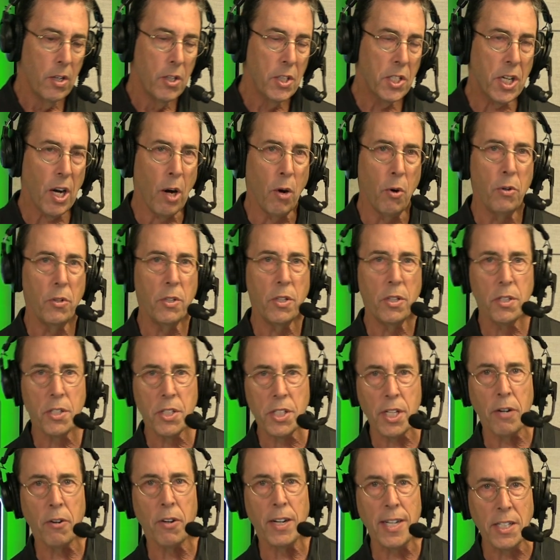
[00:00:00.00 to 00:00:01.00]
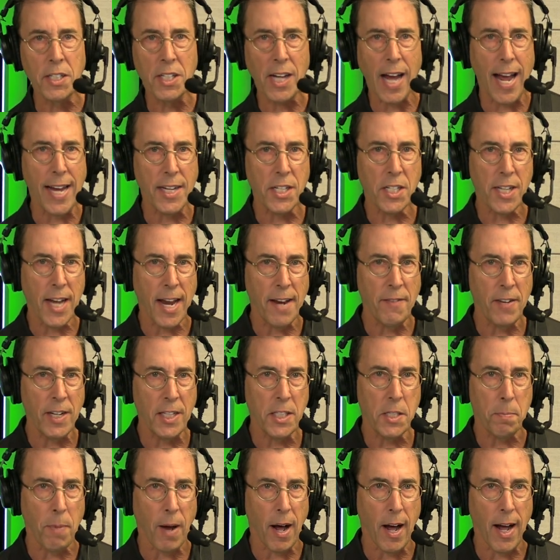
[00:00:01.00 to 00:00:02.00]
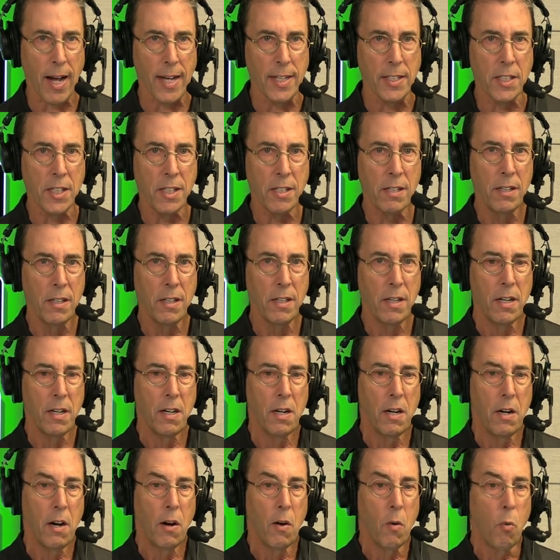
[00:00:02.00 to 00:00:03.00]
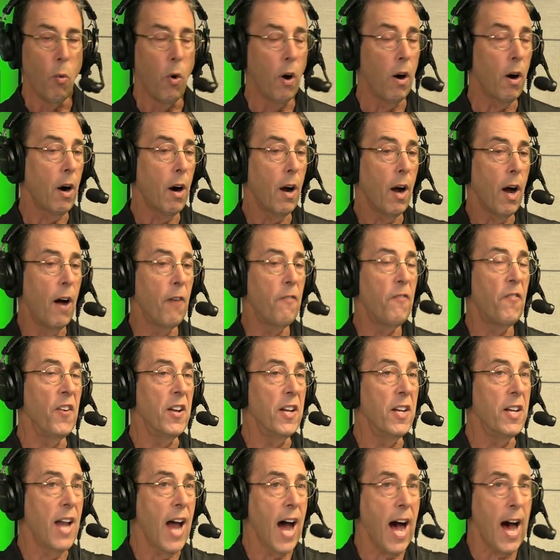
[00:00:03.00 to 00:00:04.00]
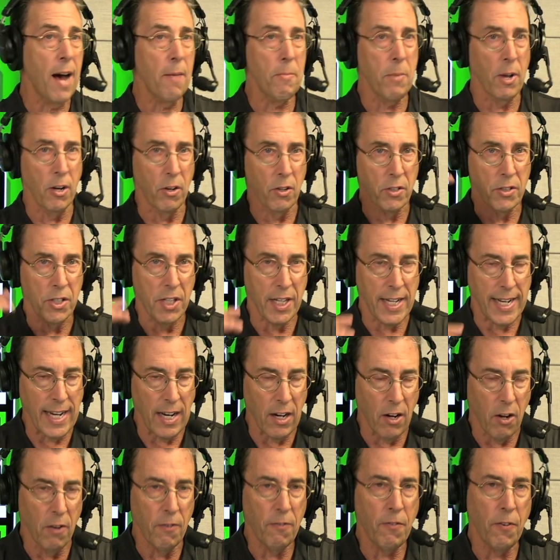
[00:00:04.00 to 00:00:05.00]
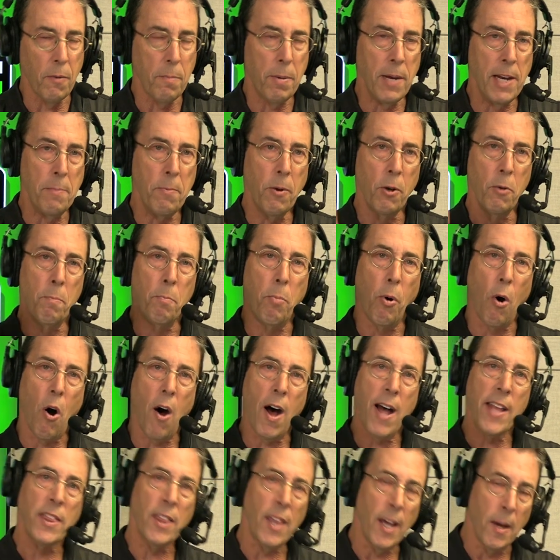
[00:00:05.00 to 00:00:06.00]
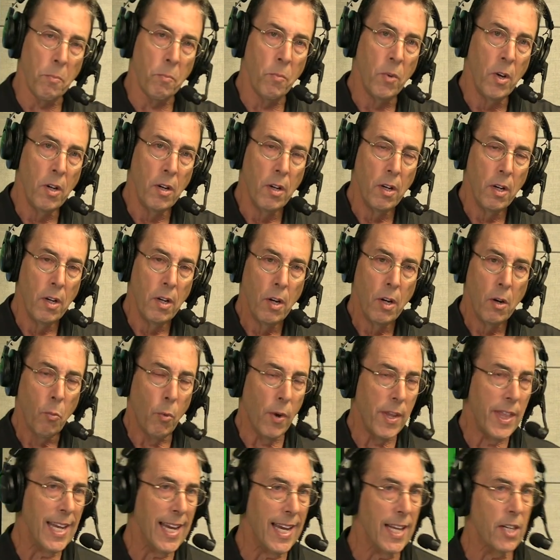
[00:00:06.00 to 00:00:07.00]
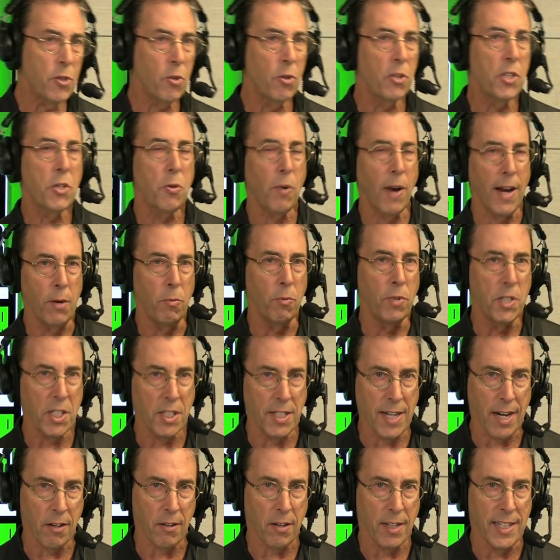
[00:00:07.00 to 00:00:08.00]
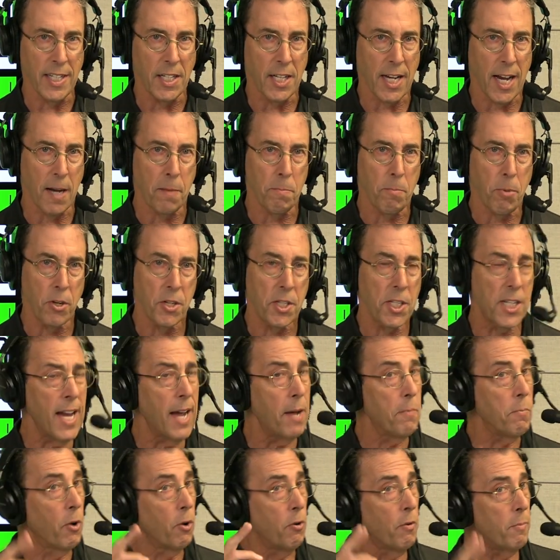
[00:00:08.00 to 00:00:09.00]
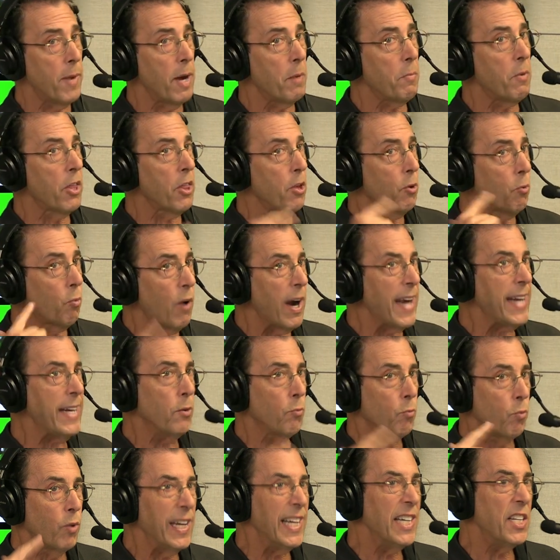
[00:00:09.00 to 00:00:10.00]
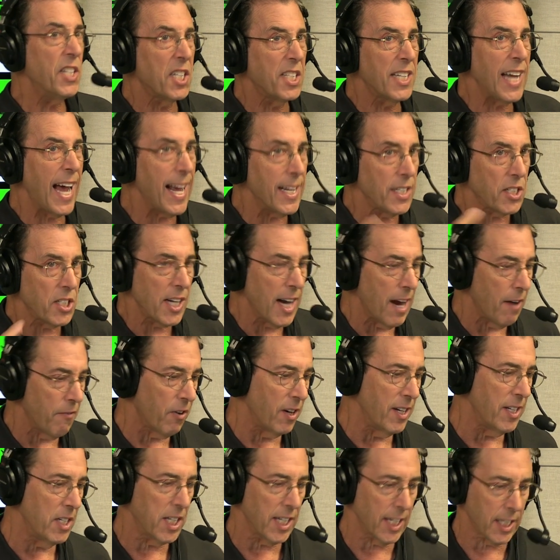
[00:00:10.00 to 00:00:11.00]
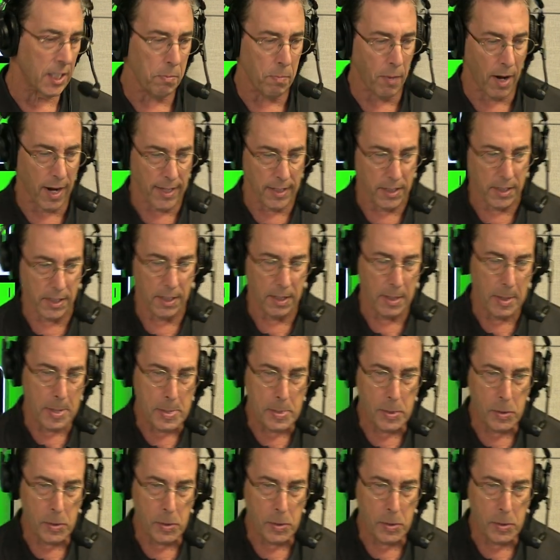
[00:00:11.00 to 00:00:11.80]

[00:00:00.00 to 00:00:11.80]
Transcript: So Series I savings bonds were a phenomenal deal for people who bought them when the interest rate was nearly 10%. But remember, the rate resets every six months.